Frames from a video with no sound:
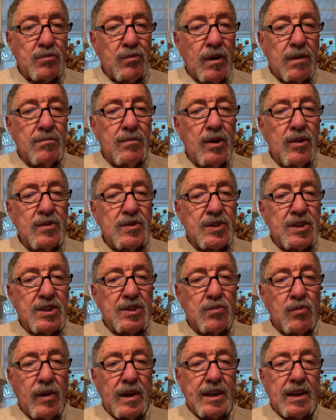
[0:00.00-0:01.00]
where
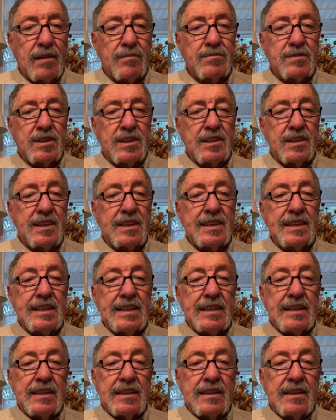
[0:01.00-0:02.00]
Moses went up to the
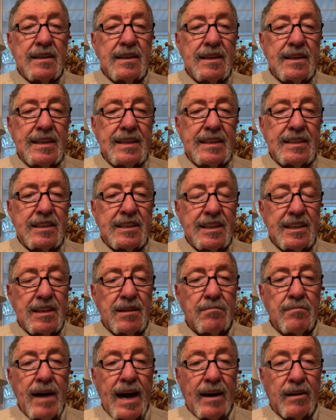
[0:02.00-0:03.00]
into
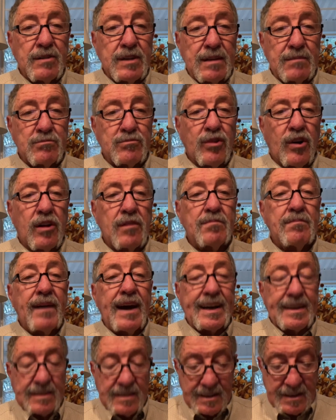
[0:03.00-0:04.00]
the mountain and brought
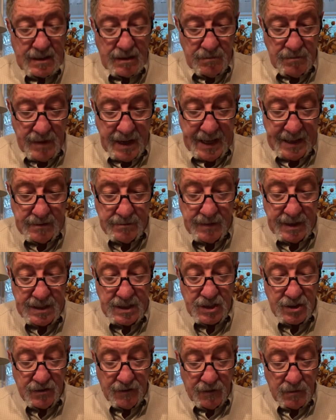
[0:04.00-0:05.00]
back the
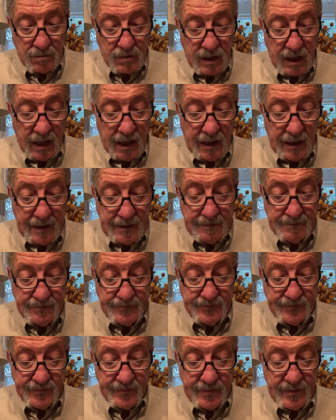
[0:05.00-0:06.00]
commandments from God.
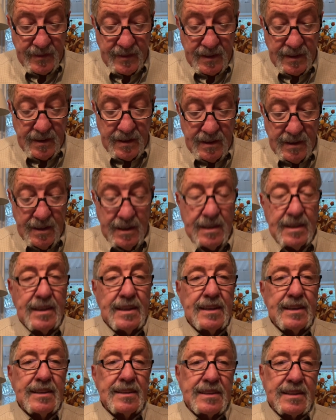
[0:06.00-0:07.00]

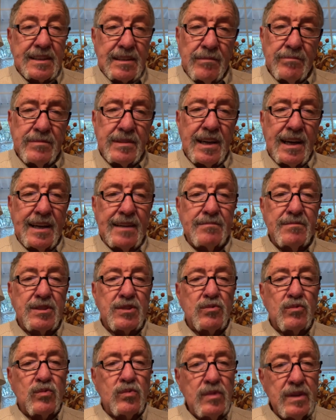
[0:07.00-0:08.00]

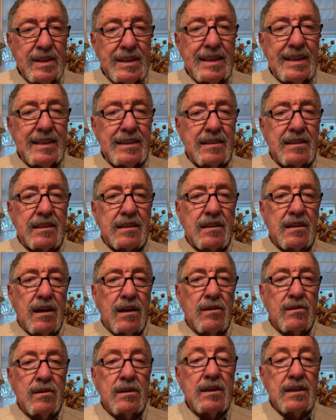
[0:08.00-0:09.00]
Sometimes we need to
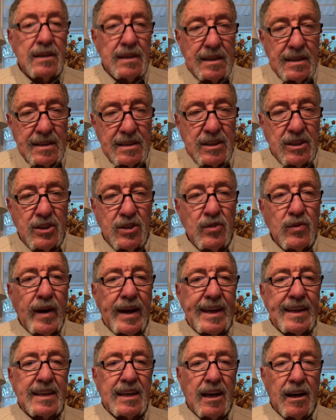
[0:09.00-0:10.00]
go to
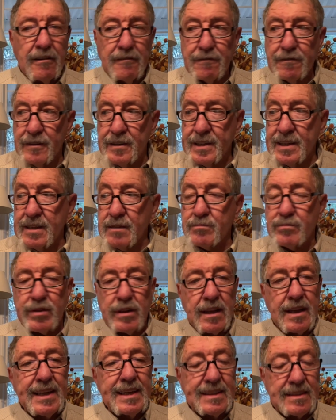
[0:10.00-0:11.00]
a comforting
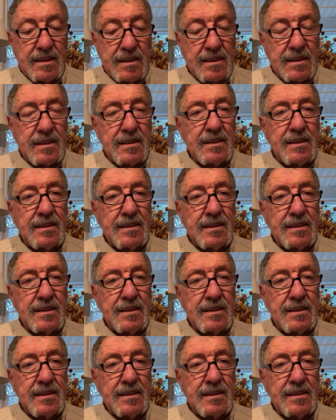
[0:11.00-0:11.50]
place.